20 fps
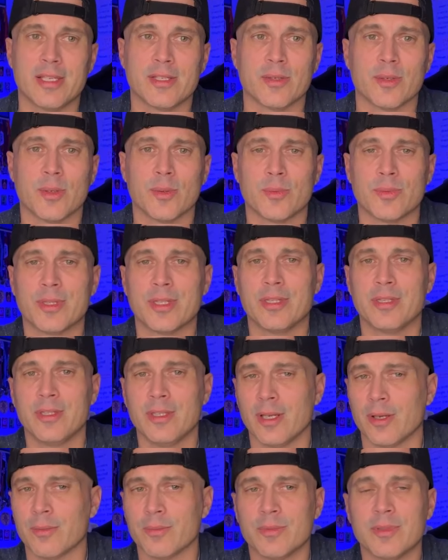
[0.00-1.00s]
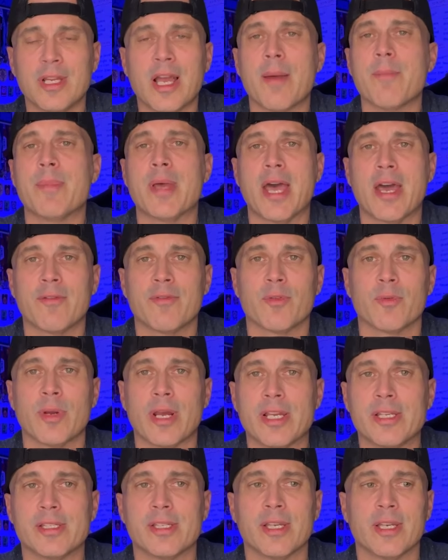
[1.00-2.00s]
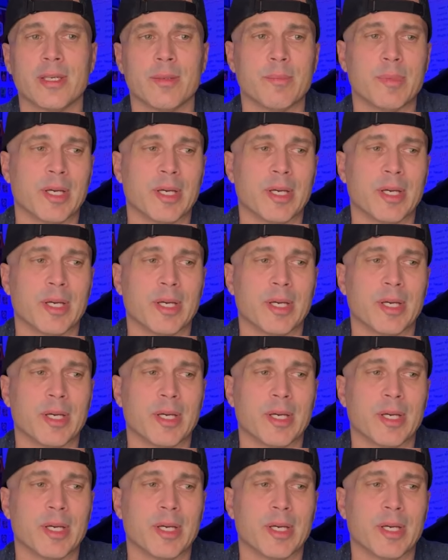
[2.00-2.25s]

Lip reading: So, you know, not bad for racing,